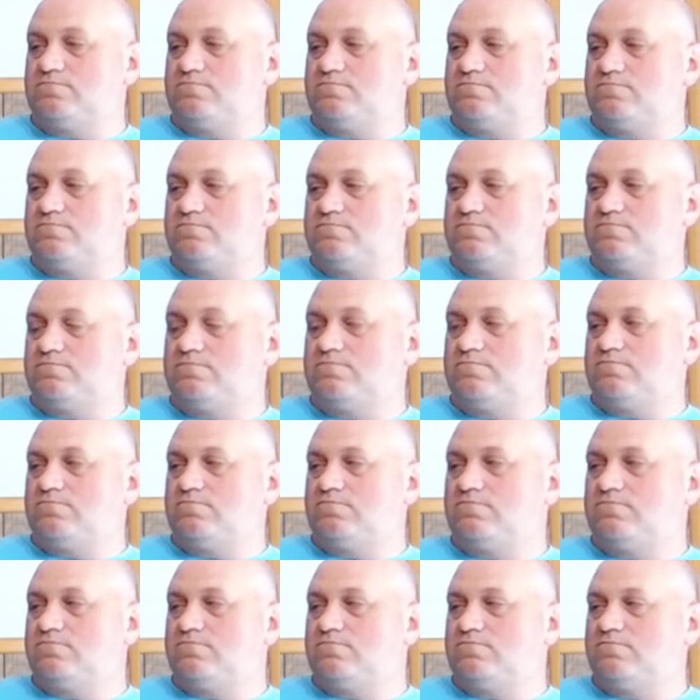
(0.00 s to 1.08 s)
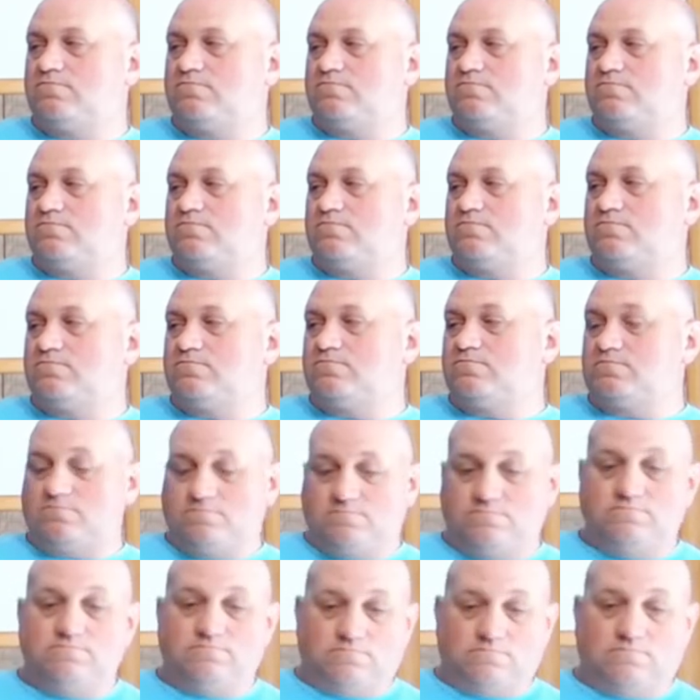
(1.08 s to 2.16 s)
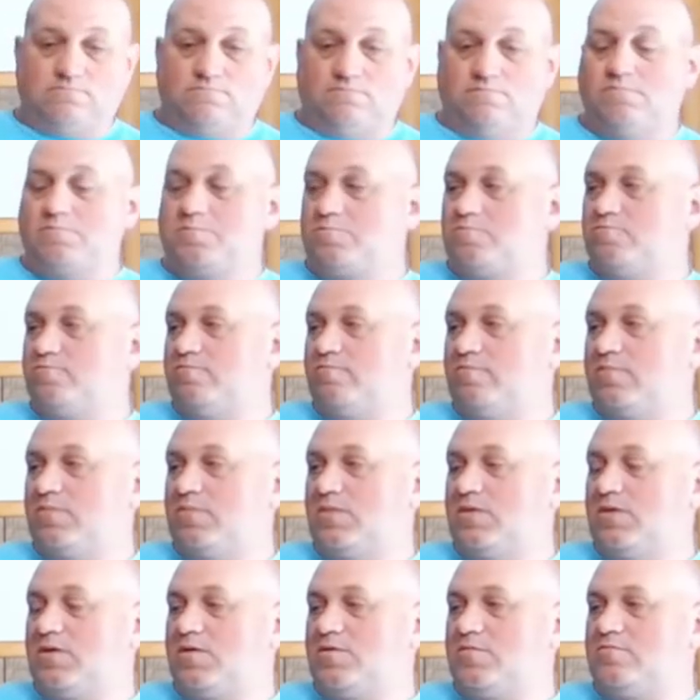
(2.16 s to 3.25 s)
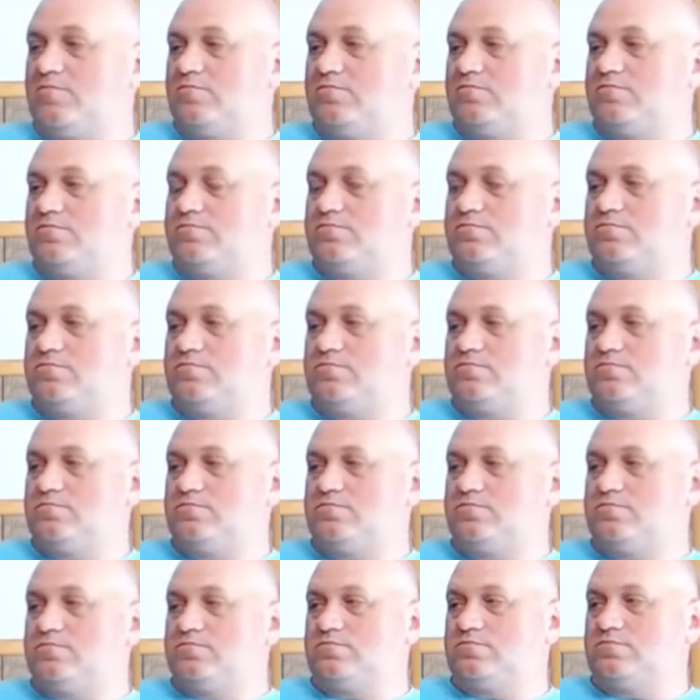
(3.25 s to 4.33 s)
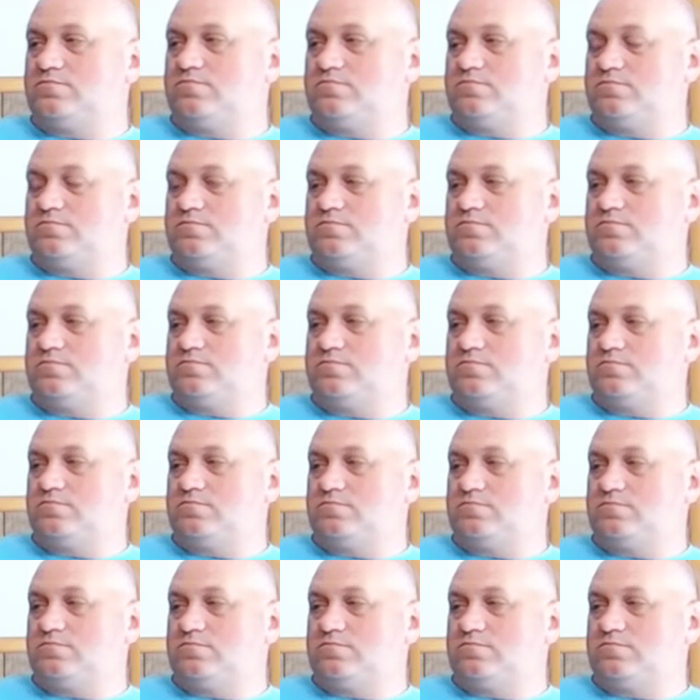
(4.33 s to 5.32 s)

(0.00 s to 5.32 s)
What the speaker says: No words are spoken by the person on screen.